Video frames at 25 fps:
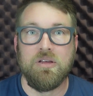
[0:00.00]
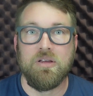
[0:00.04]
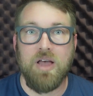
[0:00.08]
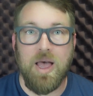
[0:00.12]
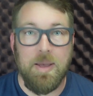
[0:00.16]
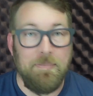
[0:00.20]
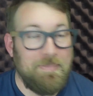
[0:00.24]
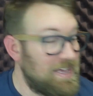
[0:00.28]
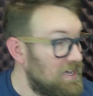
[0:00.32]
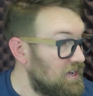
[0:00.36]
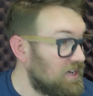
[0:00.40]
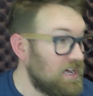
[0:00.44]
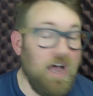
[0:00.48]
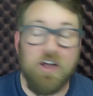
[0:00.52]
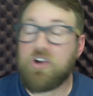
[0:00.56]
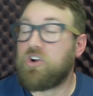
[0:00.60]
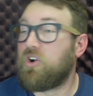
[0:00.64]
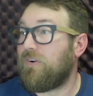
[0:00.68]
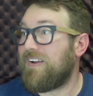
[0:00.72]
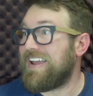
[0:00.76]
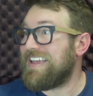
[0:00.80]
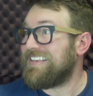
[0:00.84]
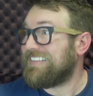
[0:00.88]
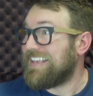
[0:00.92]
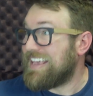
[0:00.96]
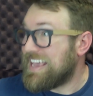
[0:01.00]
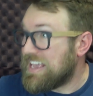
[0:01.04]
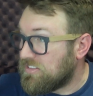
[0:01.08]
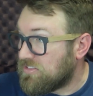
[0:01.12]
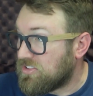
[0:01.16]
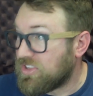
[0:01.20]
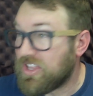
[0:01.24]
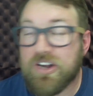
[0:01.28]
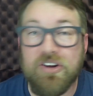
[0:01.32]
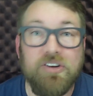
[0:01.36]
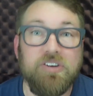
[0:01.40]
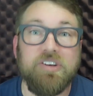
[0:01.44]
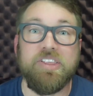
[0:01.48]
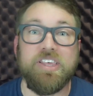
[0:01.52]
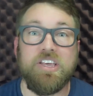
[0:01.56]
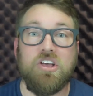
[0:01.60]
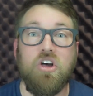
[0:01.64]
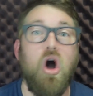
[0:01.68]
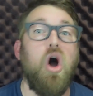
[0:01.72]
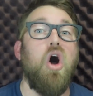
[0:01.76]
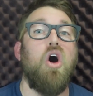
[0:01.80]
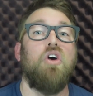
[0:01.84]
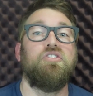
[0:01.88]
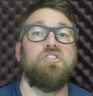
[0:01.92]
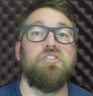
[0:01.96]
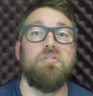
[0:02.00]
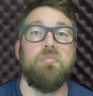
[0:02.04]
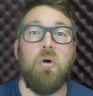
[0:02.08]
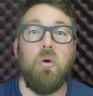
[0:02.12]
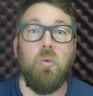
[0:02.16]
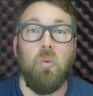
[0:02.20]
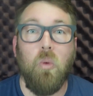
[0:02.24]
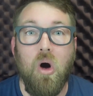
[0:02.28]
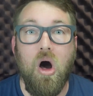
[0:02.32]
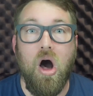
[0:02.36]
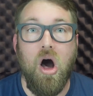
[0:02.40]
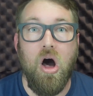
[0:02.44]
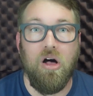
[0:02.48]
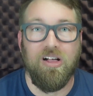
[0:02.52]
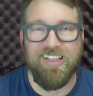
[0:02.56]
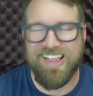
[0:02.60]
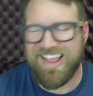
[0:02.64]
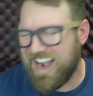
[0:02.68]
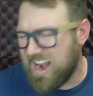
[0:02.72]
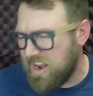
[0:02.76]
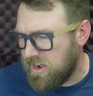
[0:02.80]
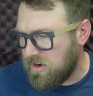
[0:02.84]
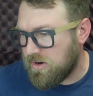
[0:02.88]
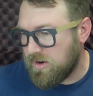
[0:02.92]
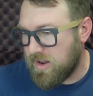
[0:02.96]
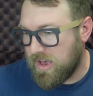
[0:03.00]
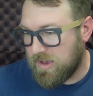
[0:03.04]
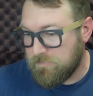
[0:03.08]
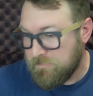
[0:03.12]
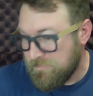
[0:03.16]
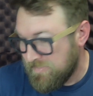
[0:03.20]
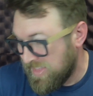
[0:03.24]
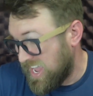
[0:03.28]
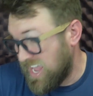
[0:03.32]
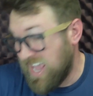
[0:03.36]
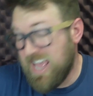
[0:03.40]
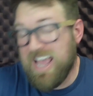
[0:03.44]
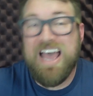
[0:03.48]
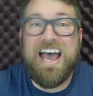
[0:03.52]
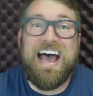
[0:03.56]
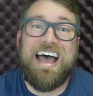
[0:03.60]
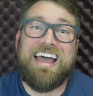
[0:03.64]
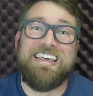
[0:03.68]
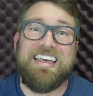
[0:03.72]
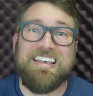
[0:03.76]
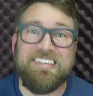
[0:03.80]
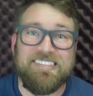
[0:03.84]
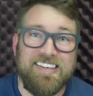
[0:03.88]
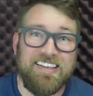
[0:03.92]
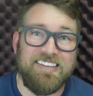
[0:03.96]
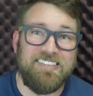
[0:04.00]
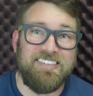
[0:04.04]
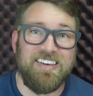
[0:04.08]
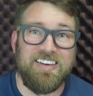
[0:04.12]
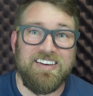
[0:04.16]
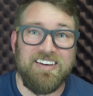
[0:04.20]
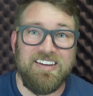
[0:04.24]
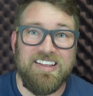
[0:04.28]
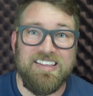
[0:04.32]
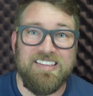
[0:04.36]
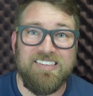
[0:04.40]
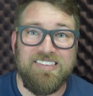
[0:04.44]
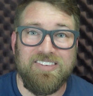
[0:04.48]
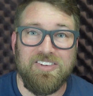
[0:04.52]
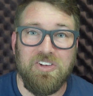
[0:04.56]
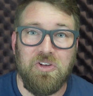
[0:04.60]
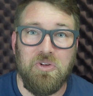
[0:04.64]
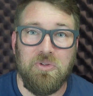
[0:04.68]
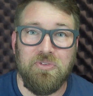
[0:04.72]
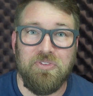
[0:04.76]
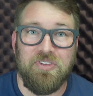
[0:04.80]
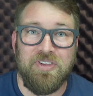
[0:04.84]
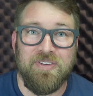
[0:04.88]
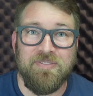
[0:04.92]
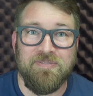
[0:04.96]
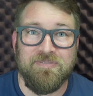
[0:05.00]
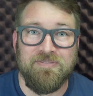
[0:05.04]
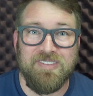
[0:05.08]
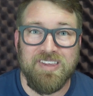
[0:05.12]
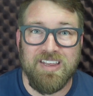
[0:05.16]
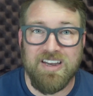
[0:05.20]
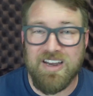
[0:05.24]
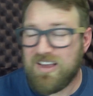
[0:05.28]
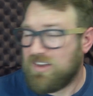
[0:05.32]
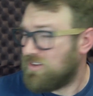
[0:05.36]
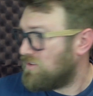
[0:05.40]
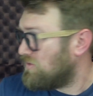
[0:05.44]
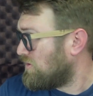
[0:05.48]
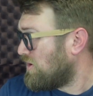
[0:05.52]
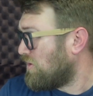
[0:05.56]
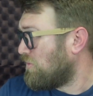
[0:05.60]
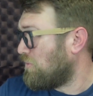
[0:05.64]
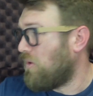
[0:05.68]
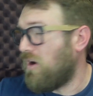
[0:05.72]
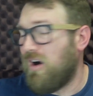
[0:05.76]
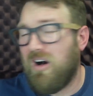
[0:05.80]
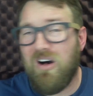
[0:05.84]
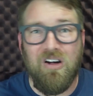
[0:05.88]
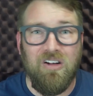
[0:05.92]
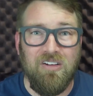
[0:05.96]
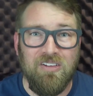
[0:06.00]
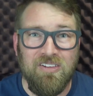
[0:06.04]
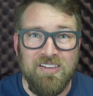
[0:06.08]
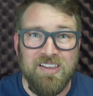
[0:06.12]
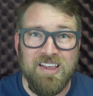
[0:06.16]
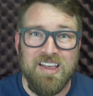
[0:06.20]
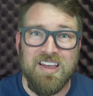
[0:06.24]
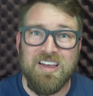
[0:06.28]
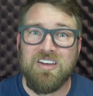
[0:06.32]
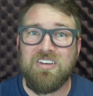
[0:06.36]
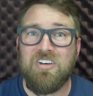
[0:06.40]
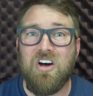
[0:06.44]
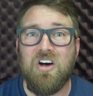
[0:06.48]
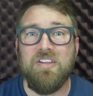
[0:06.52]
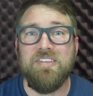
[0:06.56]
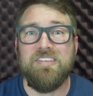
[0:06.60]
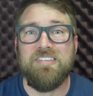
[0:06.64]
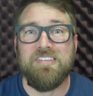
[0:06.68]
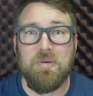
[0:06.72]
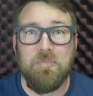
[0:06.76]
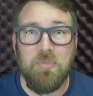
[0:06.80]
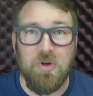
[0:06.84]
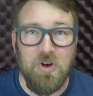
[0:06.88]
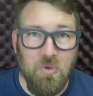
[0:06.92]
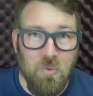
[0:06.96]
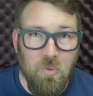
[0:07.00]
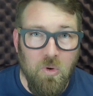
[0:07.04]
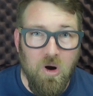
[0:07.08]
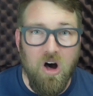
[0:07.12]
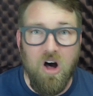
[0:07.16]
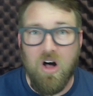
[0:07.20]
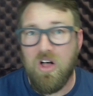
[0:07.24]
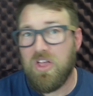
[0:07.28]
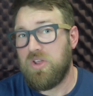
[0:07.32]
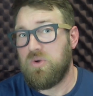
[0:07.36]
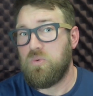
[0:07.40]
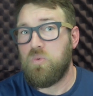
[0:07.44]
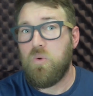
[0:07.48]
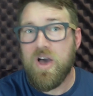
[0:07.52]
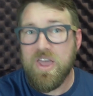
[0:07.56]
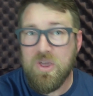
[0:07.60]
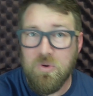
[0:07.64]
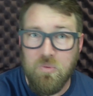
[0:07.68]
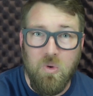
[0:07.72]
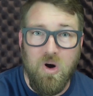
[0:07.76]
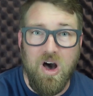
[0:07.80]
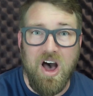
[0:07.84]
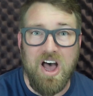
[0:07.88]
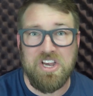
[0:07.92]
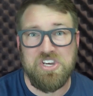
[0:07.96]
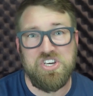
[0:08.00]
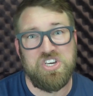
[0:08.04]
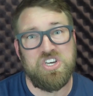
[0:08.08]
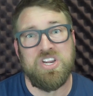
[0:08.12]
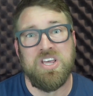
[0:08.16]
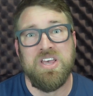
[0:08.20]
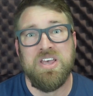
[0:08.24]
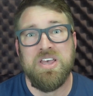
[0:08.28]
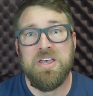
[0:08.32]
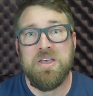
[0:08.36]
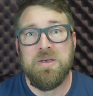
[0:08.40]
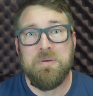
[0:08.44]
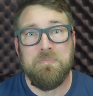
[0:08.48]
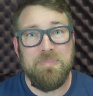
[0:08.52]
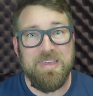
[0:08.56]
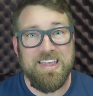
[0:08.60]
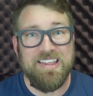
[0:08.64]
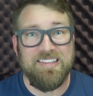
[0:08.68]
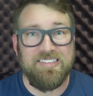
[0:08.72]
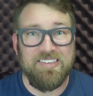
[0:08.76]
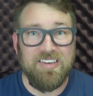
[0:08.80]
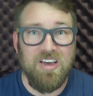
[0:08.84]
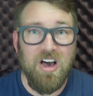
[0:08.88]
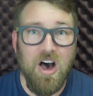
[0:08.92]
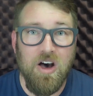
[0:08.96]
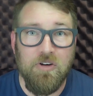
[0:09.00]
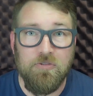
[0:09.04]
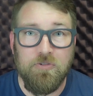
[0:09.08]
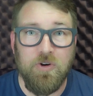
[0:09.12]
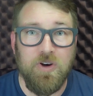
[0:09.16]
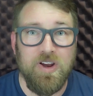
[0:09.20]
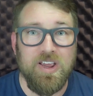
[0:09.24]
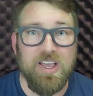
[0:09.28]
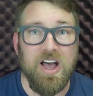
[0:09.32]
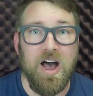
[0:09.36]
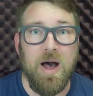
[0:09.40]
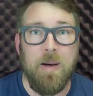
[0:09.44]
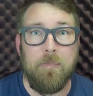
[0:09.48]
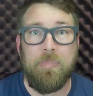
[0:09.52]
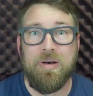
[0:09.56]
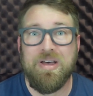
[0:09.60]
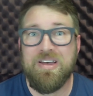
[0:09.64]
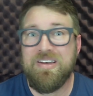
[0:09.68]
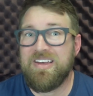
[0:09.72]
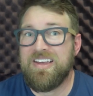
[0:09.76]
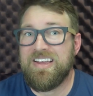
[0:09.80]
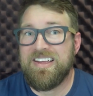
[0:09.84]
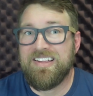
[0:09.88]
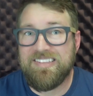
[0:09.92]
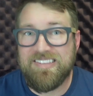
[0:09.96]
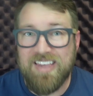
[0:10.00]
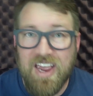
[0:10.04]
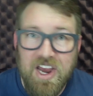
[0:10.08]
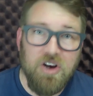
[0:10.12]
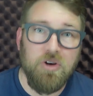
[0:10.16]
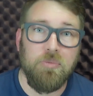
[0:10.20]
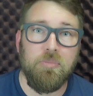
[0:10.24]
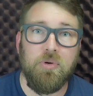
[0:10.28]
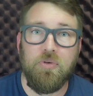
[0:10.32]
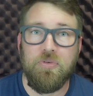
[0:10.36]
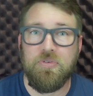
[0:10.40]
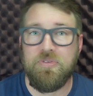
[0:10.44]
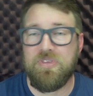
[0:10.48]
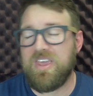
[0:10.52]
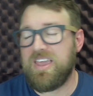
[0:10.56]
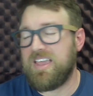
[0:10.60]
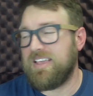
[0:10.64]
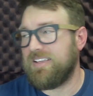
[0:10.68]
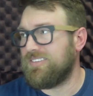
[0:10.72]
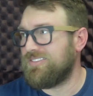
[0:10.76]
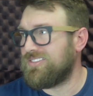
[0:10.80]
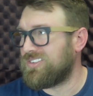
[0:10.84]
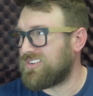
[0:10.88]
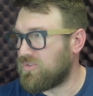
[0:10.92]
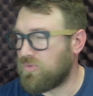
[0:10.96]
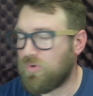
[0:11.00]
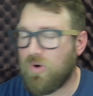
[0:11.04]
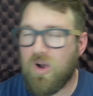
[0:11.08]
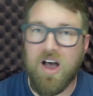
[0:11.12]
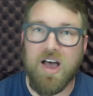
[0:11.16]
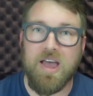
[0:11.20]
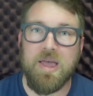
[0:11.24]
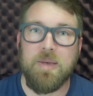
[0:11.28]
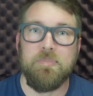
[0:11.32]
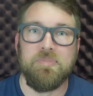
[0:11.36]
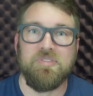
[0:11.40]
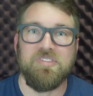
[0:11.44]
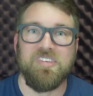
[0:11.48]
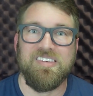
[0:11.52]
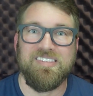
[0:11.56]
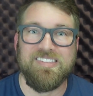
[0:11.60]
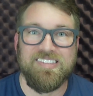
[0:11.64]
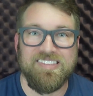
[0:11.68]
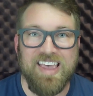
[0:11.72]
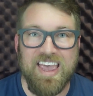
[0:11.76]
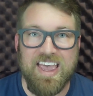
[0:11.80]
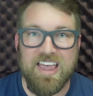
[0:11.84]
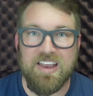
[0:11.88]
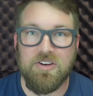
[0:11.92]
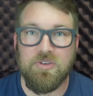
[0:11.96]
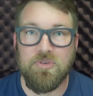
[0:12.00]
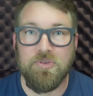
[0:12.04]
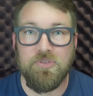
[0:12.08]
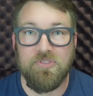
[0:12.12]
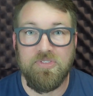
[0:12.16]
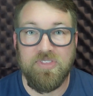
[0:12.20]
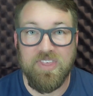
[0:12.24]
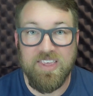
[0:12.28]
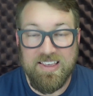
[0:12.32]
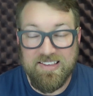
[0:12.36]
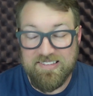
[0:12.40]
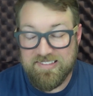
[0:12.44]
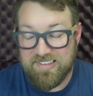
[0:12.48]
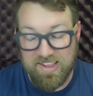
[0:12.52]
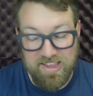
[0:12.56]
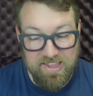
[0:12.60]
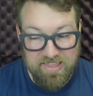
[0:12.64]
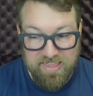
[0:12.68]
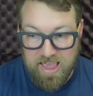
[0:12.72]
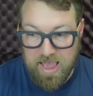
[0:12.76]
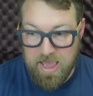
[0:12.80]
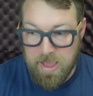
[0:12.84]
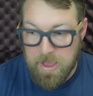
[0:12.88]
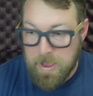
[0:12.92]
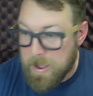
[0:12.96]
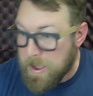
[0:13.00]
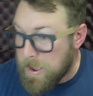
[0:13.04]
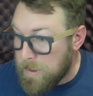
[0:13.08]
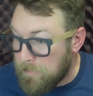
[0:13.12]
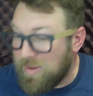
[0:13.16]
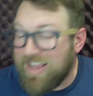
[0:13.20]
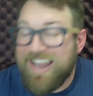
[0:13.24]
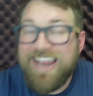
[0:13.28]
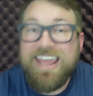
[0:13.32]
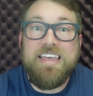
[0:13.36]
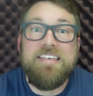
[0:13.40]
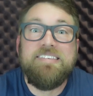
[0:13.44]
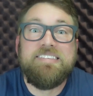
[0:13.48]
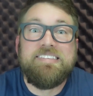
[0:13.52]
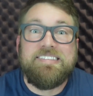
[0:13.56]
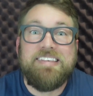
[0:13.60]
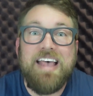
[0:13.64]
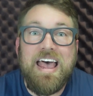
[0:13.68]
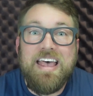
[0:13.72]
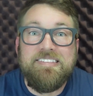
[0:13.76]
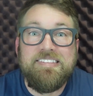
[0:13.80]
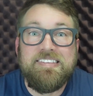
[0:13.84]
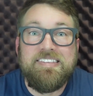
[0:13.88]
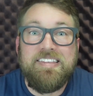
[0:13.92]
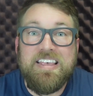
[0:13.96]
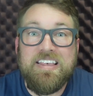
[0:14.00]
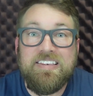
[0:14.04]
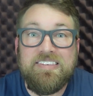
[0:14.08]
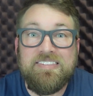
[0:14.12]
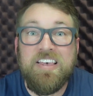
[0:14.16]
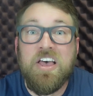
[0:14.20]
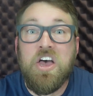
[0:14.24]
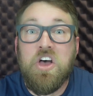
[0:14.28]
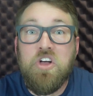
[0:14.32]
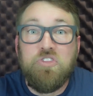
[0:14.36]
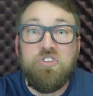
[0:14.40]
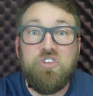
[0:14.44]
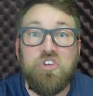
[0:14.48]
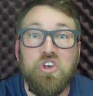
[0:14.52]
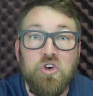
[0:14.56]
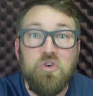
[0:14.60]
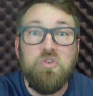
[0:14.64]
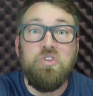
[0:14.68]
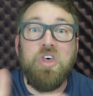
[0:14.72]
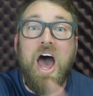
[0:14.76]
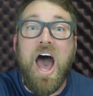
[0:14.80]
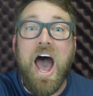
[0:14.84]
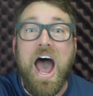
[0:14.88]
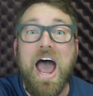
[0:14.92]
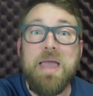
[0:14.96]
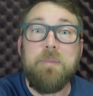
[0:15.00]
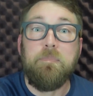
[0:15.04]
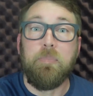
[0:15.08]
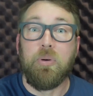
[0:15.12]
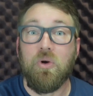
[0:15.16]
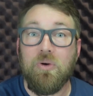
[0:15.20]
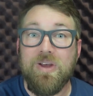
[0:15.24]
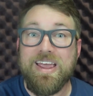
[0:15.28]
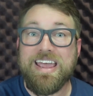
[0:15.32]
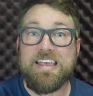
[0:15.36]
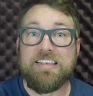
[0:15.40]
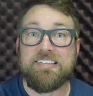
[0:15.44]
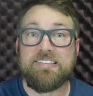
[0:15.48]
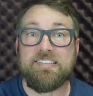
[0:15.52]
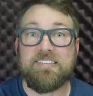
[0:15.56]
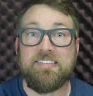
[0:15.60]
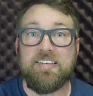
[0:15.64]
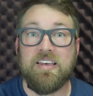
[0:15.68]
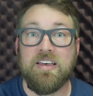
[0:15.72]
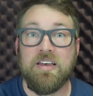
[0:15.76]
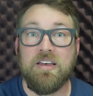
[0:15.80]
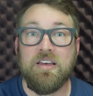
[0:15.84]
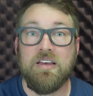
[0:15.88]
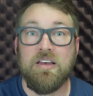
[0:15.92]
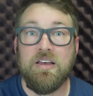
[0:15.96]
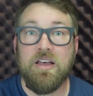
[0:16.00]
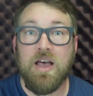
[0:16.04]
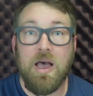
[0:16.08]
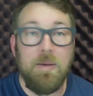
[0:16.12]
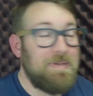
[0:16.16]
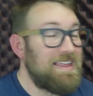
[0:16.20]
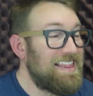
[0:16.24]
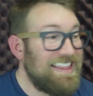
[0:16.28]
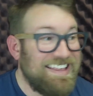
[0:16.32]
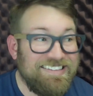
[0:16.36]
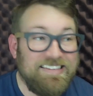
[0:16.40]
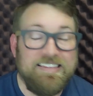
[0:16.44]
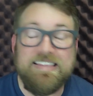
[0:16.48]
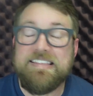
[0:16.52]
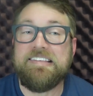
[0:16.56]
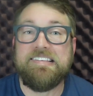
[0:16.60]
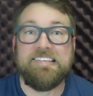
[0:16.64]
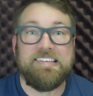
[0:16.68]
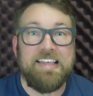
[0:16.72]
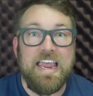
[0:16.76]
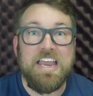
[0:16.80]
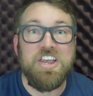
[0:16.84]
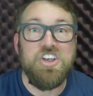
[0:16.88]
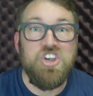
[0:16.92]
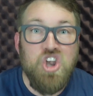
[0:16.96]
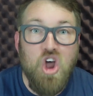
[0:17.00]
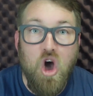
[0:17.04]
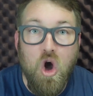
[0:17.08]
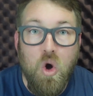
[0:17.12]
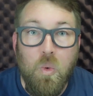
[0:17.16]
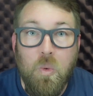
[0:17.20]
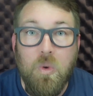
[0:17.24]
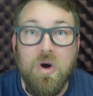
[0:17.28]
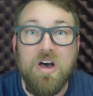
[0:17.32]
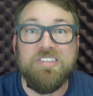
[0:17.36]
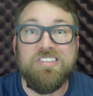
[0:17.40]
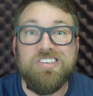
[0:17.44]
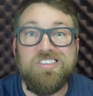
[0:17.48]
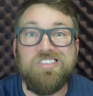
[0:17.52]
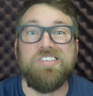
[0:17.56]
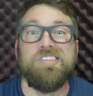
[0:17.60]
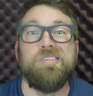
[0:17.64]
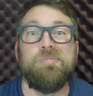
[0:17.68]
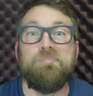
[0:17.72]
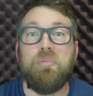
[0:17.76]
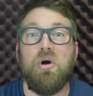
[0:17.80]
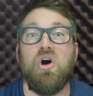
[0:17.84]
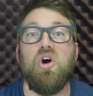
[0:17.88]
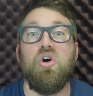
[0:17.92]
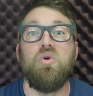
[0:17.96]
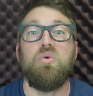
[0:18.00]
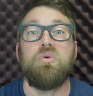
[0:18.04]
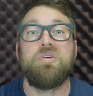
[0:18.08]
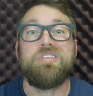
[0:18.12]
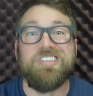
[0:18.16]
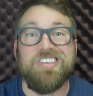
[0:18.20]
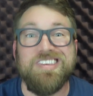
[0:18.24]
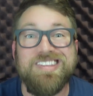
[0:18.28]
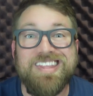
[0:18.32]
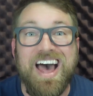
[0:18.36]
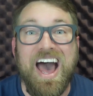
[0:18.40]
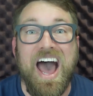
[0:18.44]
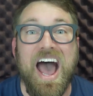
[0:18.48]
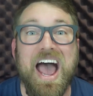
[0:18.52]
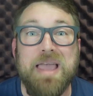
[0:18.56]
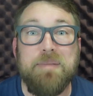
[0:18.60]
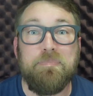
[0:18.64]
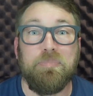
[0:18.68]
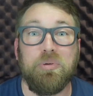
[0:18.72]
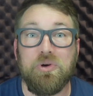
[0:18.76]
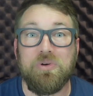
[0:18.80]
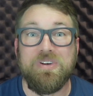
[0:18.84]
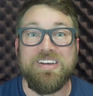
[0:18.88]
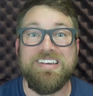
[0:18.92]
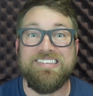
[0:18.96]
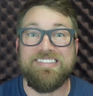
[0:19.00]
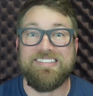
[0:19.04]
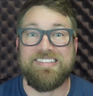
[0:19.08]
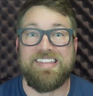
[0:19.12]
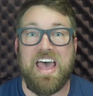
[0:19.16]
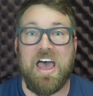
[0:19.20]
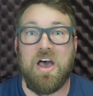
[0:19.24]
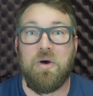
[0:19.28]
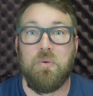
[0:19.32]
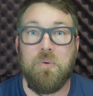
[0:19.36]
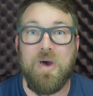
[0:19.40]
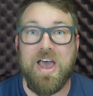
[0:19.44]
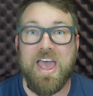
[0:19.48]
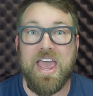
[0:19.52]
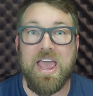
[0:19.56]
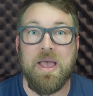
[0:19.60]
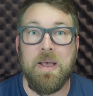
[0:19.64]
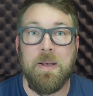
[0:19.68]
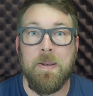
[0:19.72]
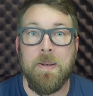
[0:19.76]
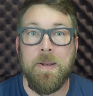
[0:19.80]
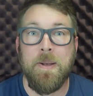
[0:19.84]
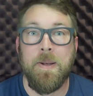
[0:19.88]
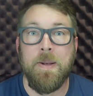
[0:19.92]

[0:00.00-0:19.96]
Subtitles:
I mean, it got crazy. He literally calls him a wall. And I don't know, I guess that's a good insult, you know, a wall. Calling someone a wall and whitewashed means covering up terrible things, crimes, scandals, things like that. But he says this to the high priest. I mean, that's insane. No one spoke to the high priest that way.